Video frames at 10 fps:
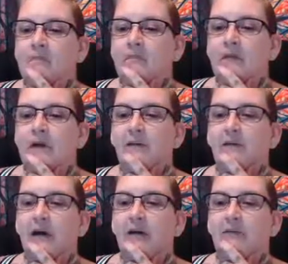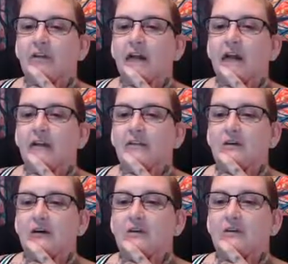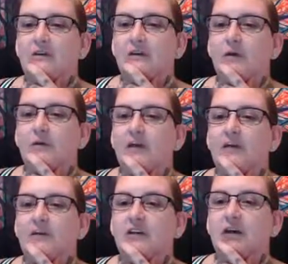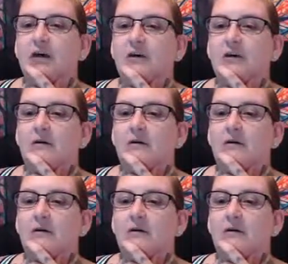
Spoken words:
I do have a leg, so I just want to make sure.